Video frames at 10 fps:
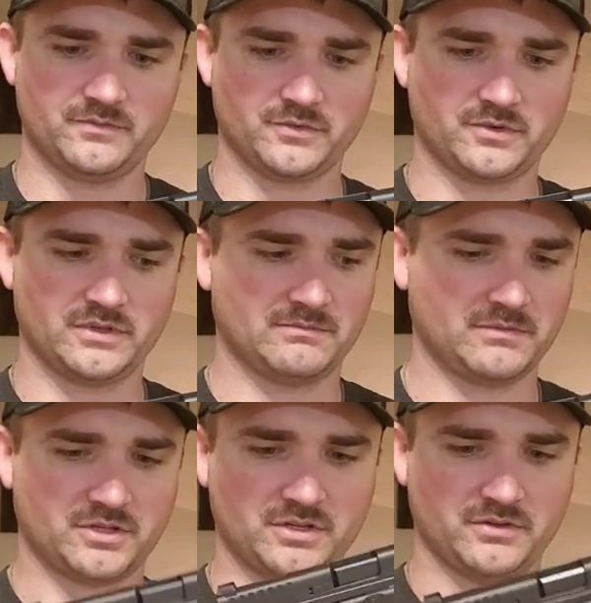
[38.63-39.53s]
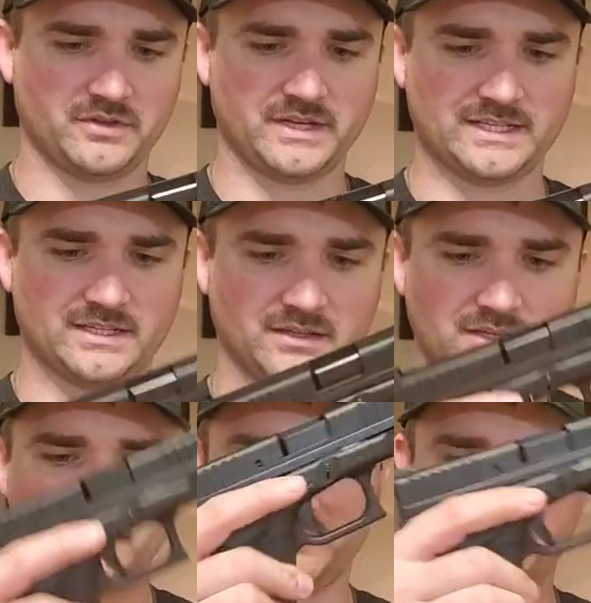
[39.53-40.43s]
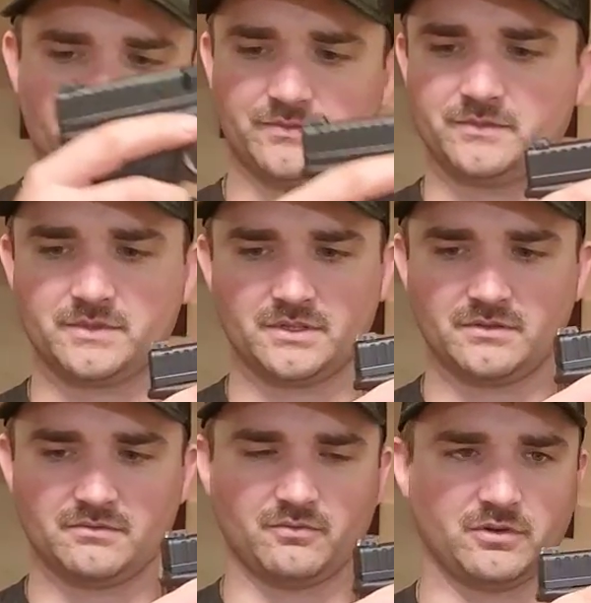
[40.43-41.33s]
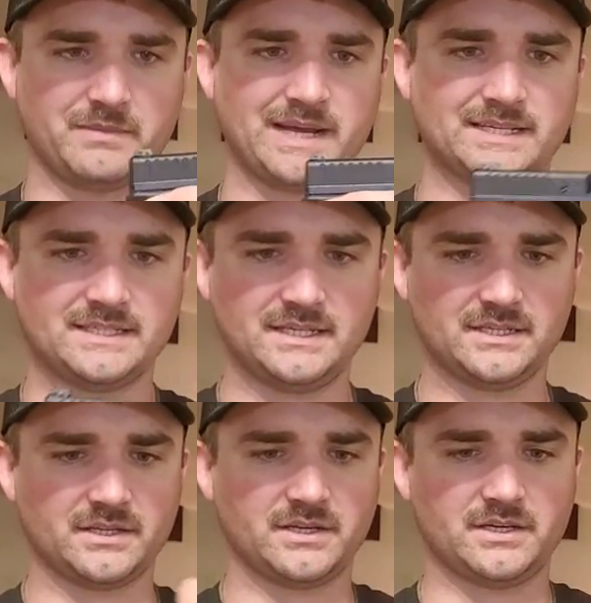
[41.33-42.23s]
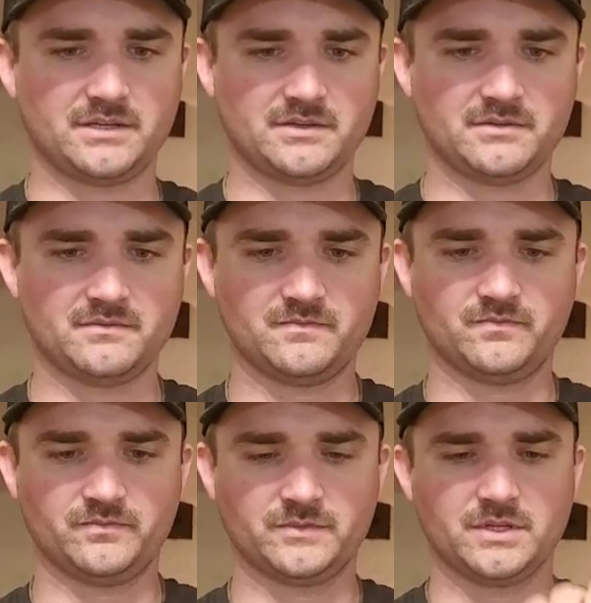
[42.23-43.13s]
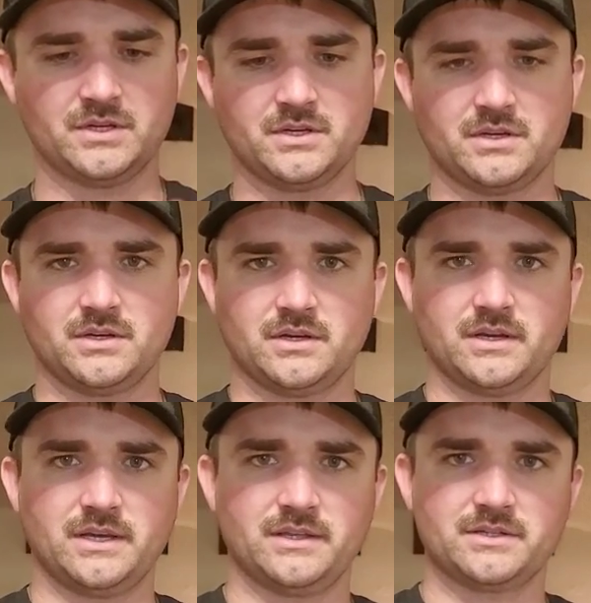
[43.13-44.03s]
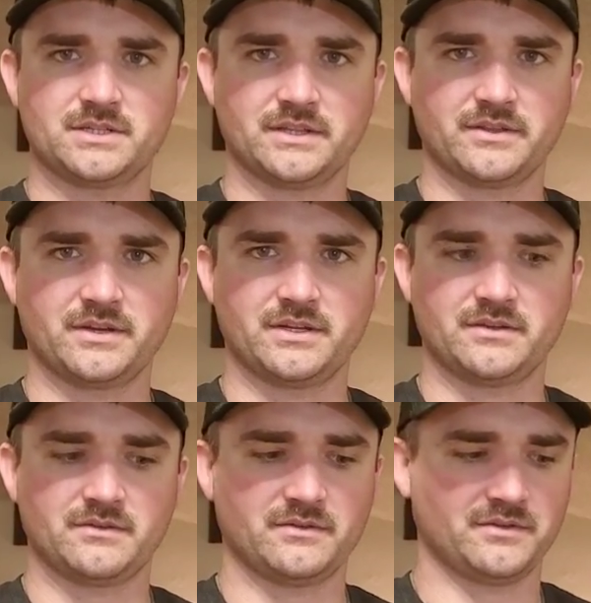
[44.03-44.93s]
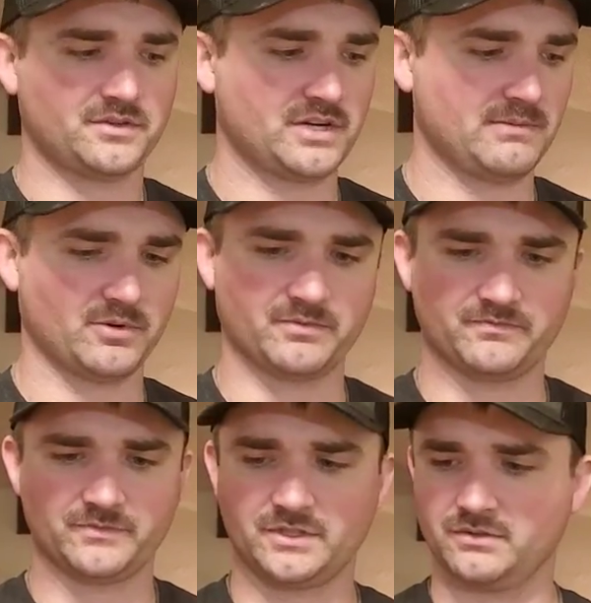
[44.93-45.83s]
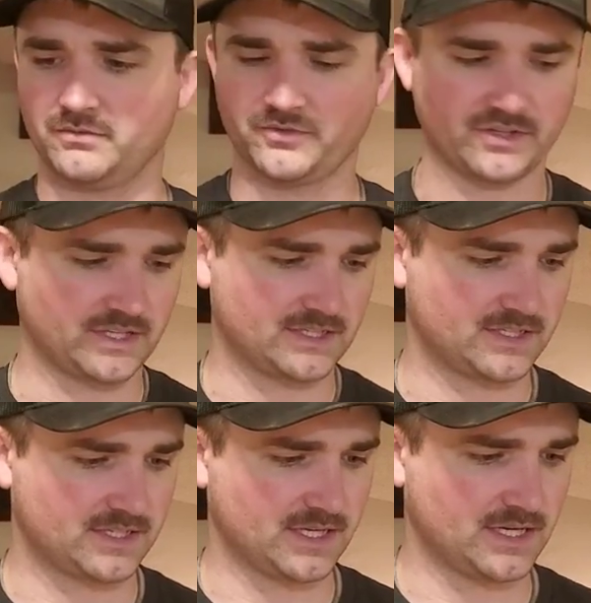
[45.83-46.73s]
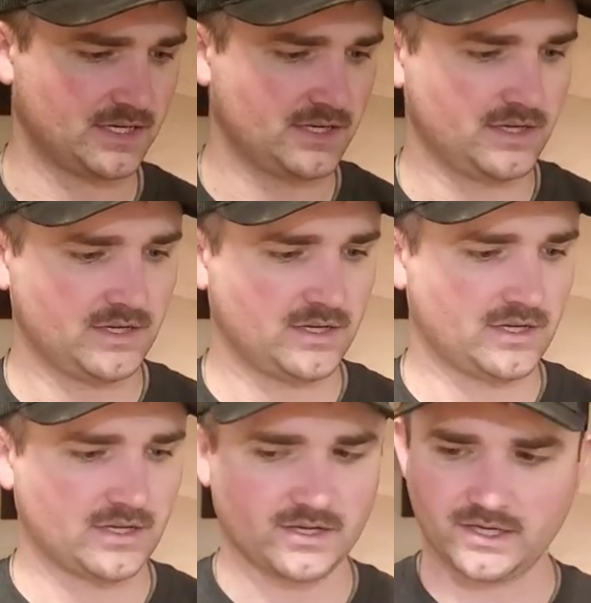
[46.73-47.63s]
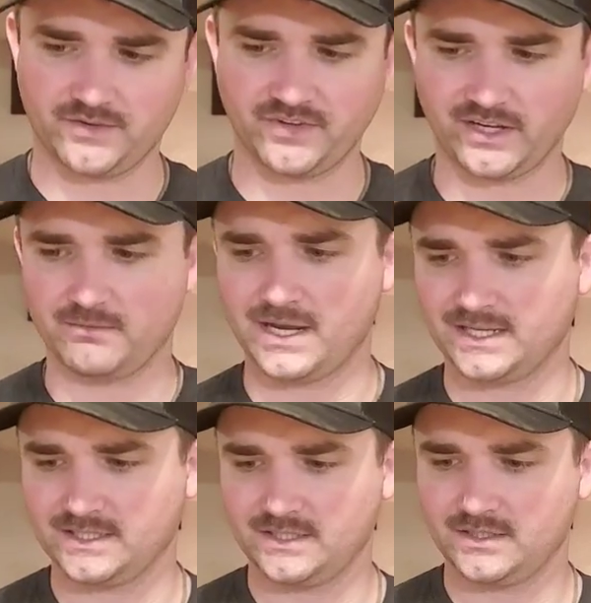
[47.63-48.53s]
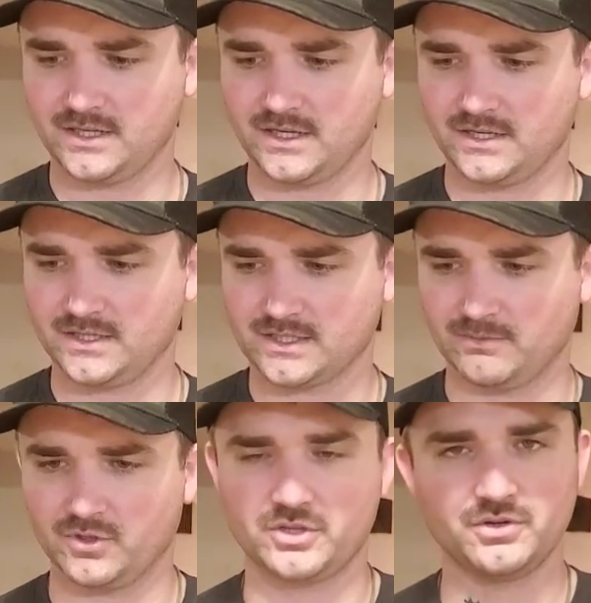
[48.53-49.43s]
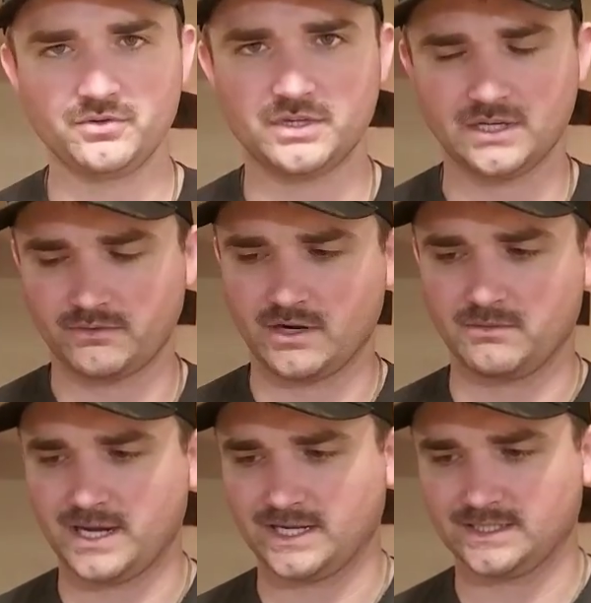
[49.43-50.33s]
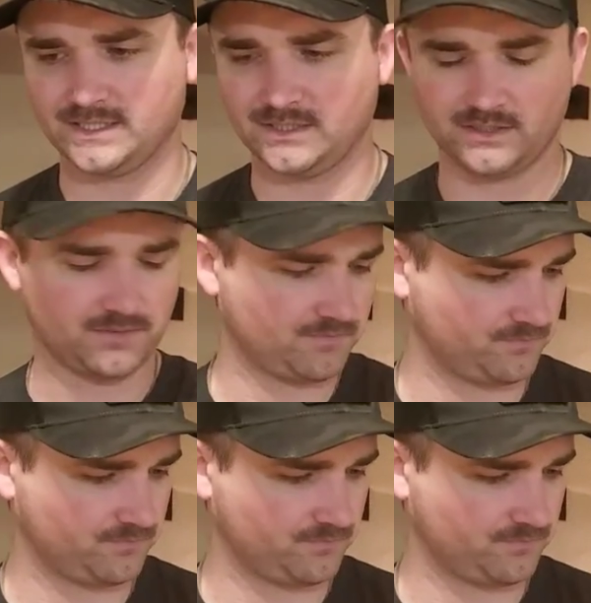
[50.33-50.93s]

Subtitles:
We'll go ahead and show that that's clear. One magazine in the gun, and there's nothing in the chamber. So we'll set that to the side. Got a second magazine. The gun does come with two 10-round magazines.